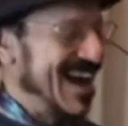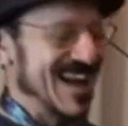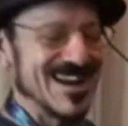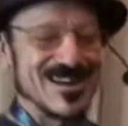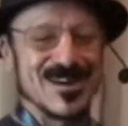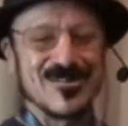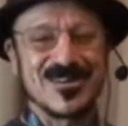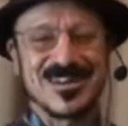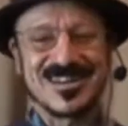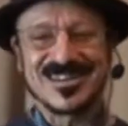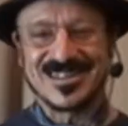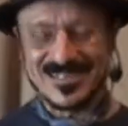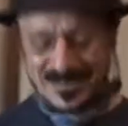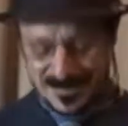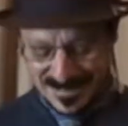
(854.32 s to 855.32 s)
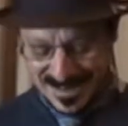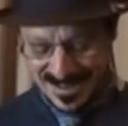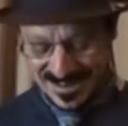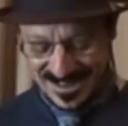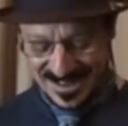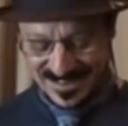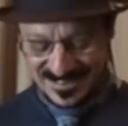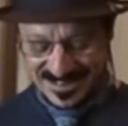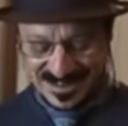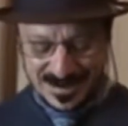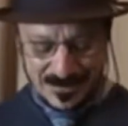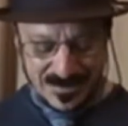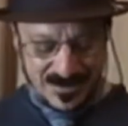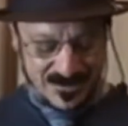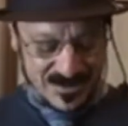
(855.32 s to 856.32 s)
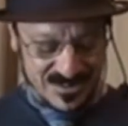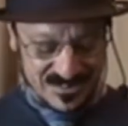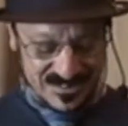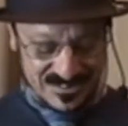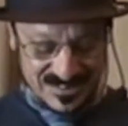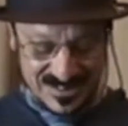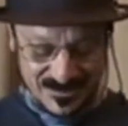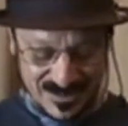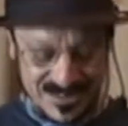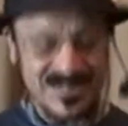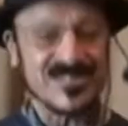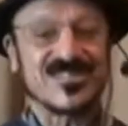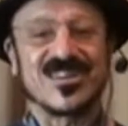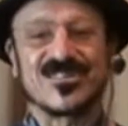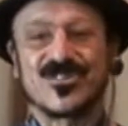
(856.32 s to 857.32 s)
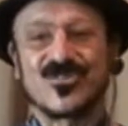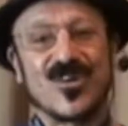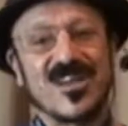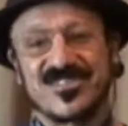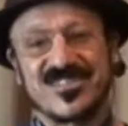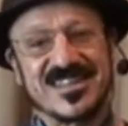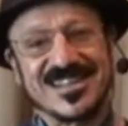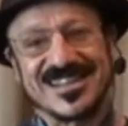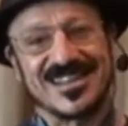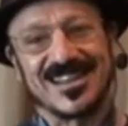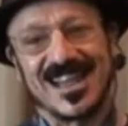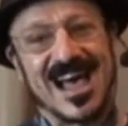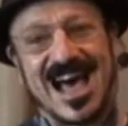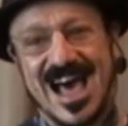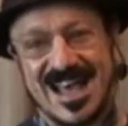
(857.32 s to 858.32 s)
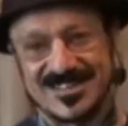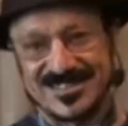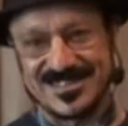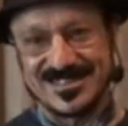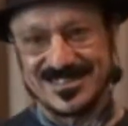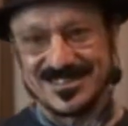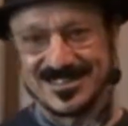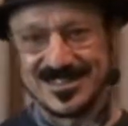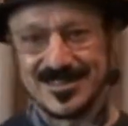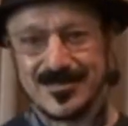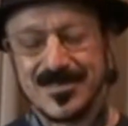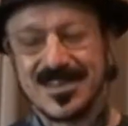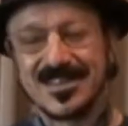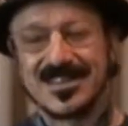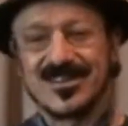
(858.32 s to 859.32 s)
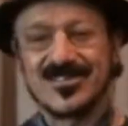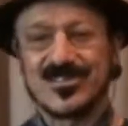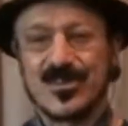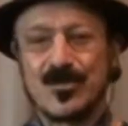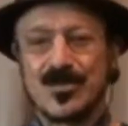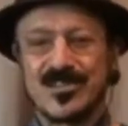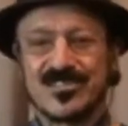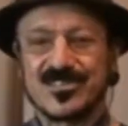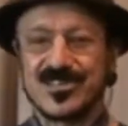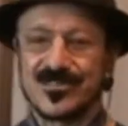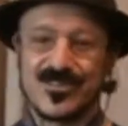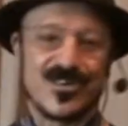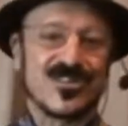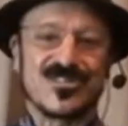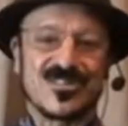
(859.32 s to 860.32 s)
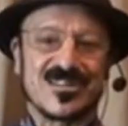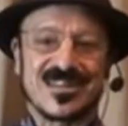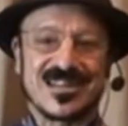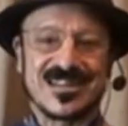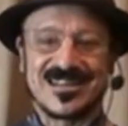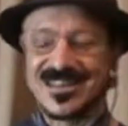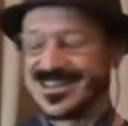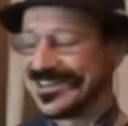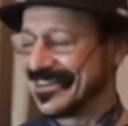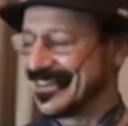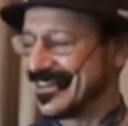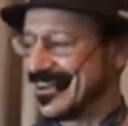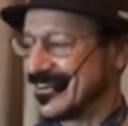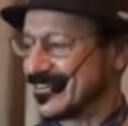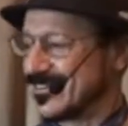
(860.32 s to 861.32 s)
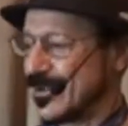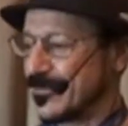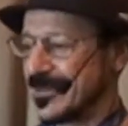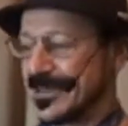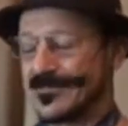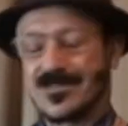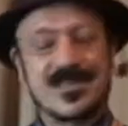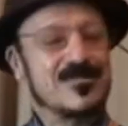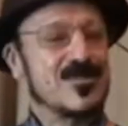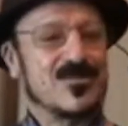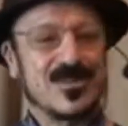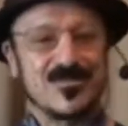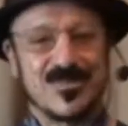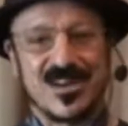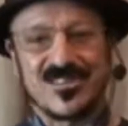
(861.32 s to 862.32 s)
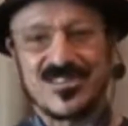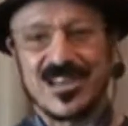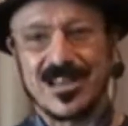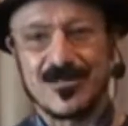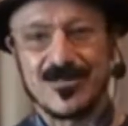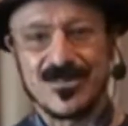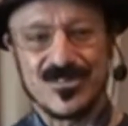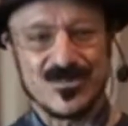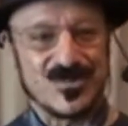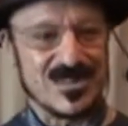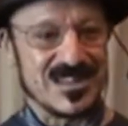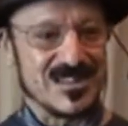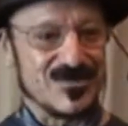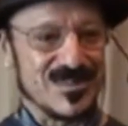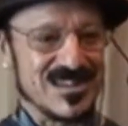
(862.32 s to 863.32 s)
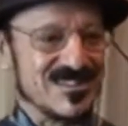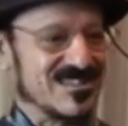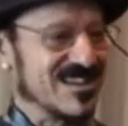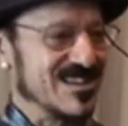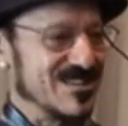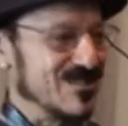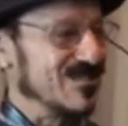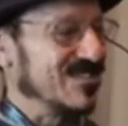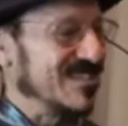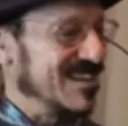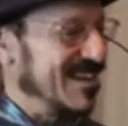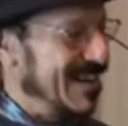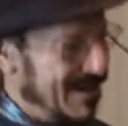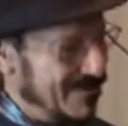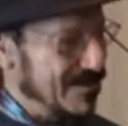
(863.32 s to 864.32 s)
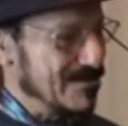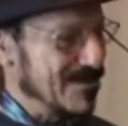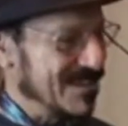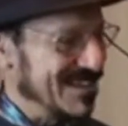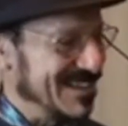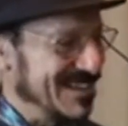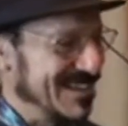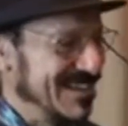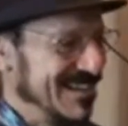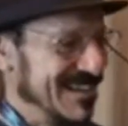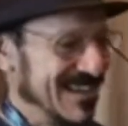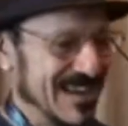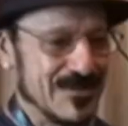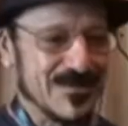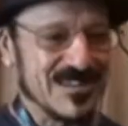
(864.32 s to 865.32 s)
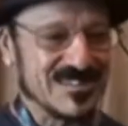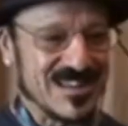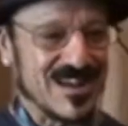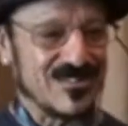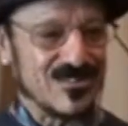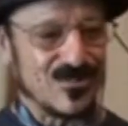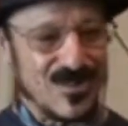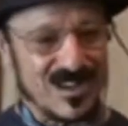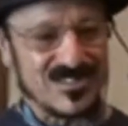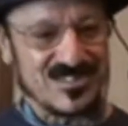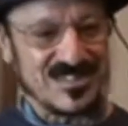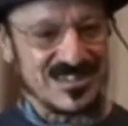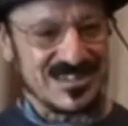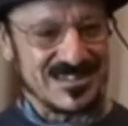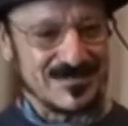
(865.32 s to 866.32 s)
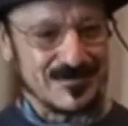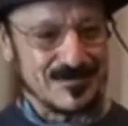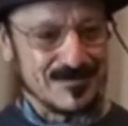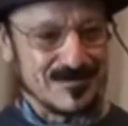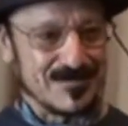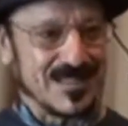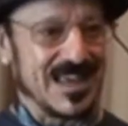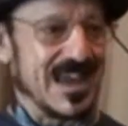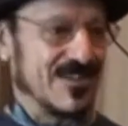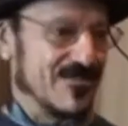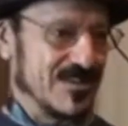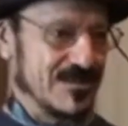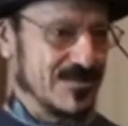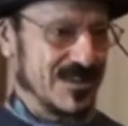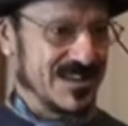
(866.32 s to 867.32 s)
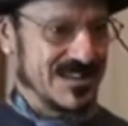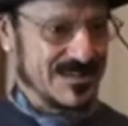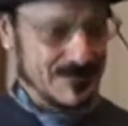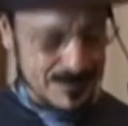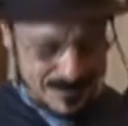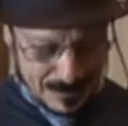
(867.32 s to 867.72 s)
I don't know what it is about us here, but we're just a trusting lot here. There's so much diversity. There's so many people we brush elbows with. We just get used to everybody, and we start trusting everybody.